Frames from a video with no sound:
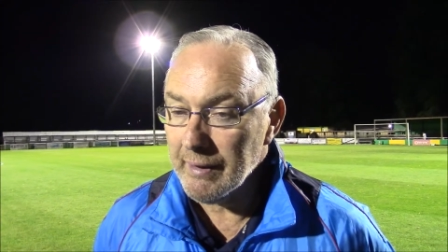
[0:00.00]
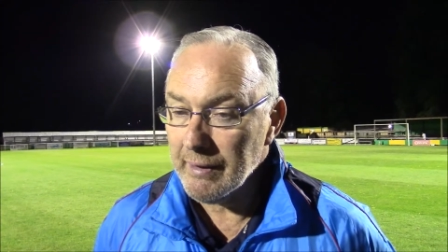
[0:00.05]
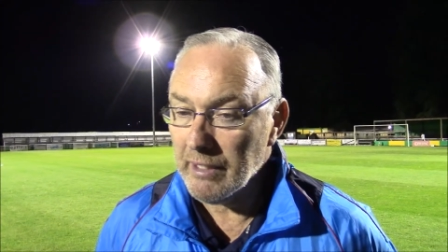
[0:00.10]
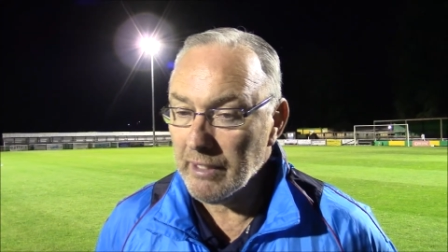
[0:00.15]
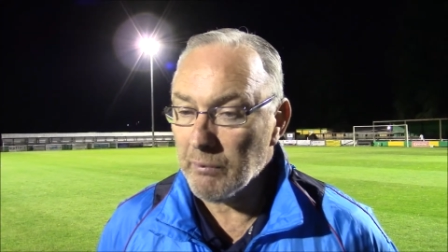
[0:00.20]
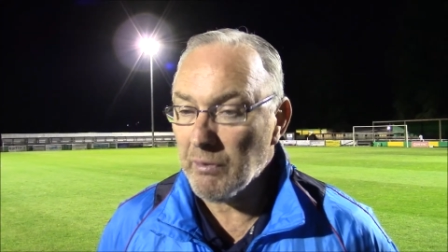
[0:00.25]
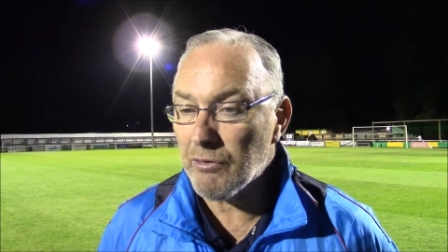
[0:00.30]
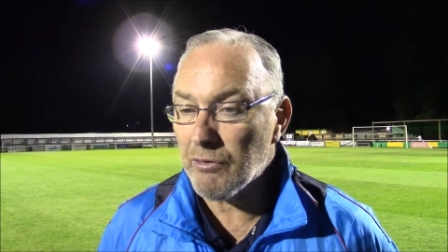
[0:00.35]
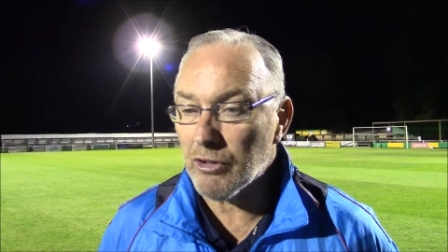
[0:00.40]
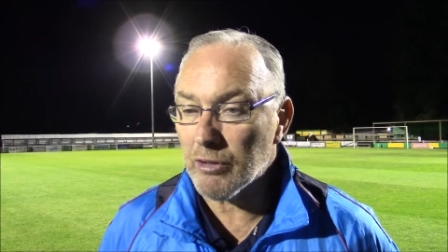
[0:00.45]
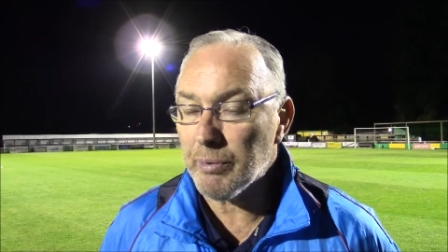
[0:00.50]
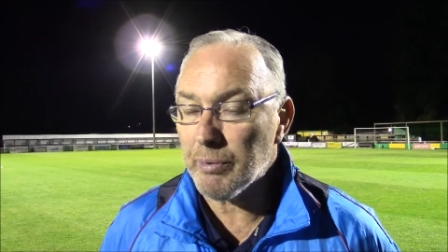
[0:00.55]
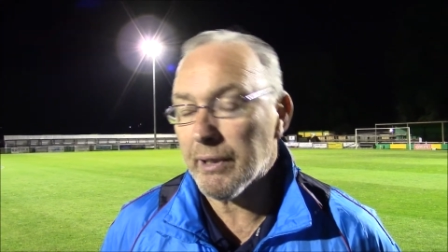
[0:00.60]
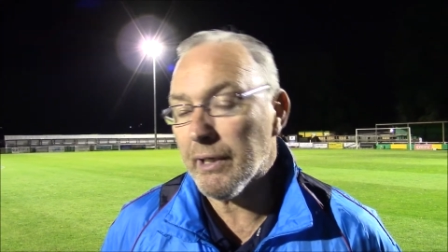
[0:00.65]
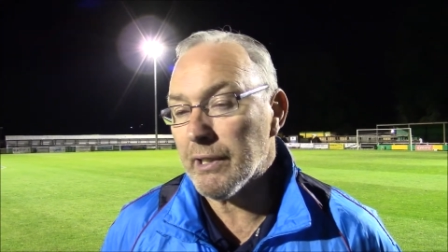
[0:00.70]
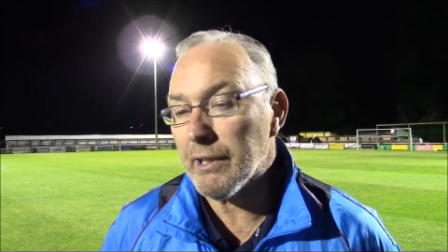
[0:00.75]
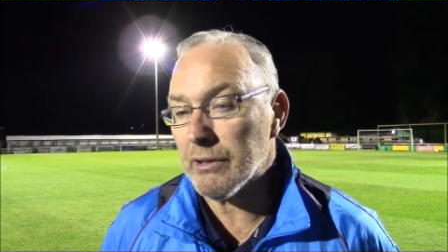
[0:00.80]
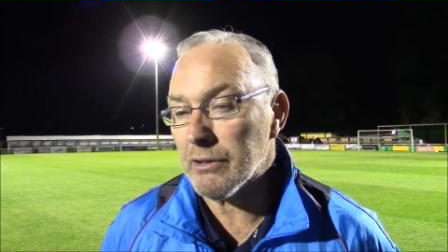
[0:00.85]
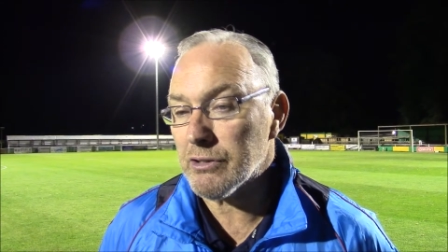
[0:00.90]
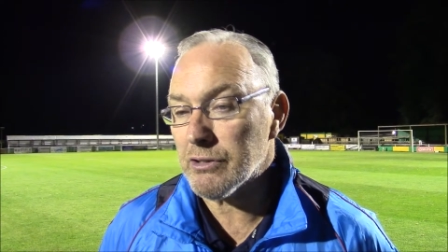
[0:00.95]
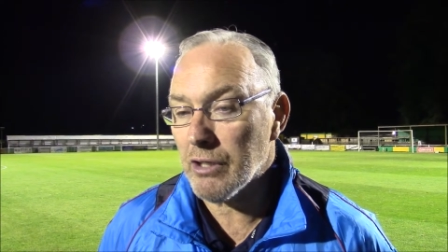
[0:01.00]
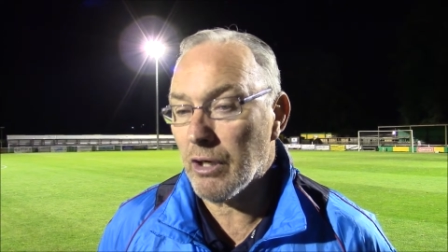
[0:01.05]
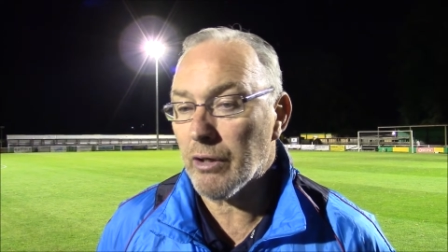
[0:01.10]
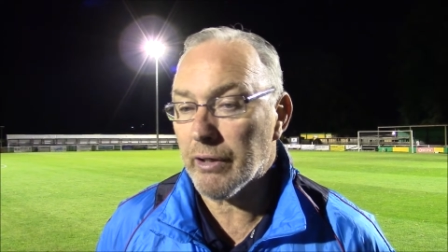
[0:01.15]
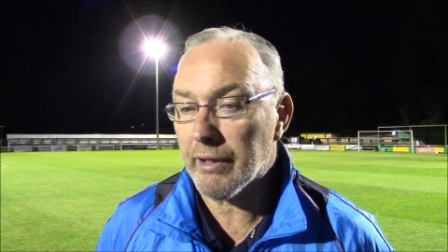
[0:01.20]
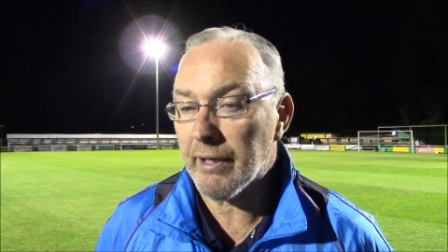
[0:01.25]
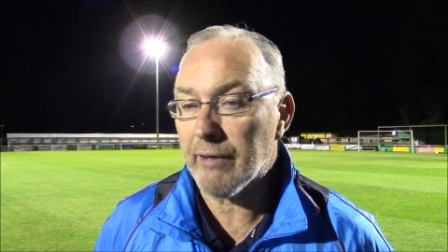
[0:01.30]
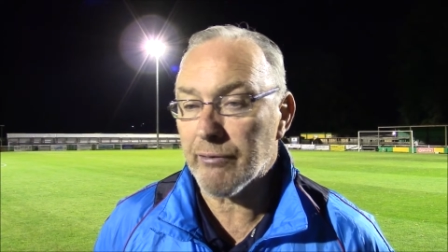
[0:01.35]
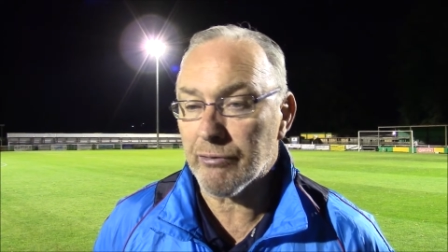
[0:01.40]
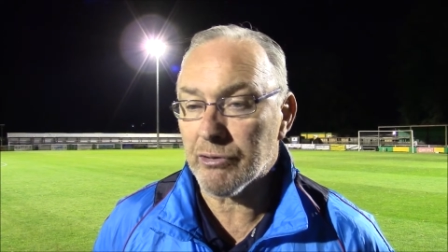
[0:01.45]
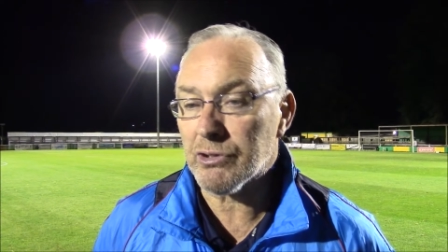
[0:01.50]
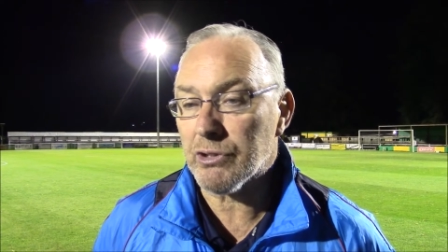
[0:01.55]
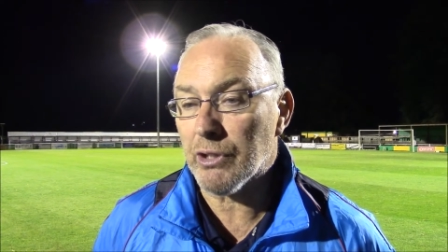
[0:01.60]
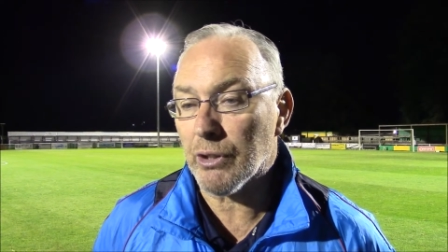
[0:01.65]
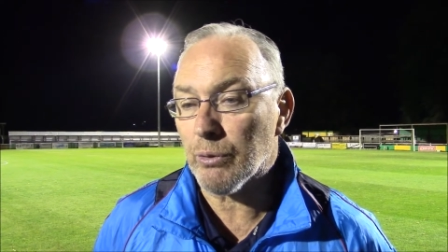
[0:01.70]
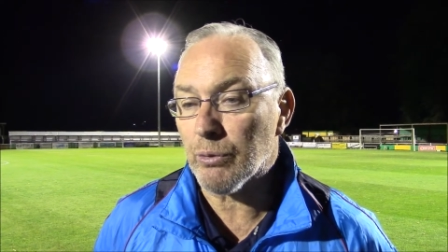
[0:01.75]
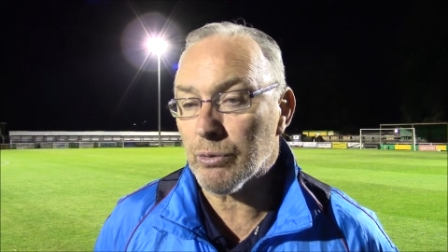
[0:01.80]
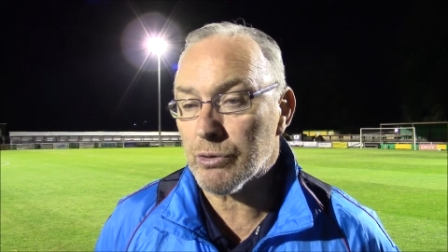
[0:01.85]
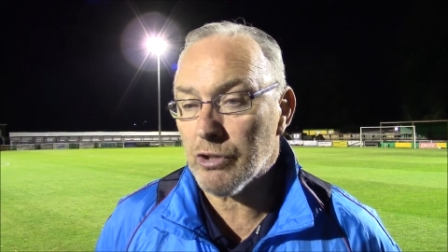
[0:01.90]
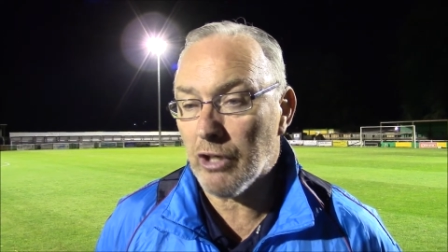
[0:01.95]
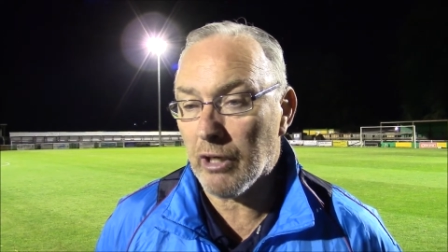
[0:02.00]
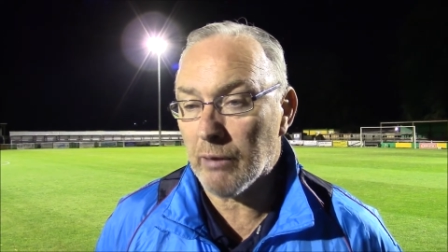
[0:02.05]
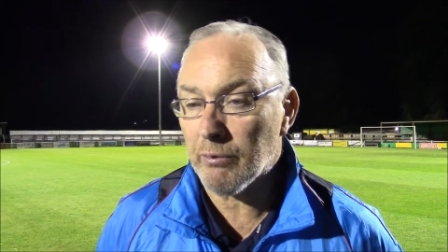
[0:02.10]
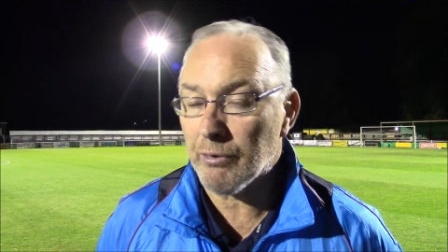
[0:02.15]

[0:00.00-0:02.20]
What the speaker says: And we've got to be hitting the target every single time.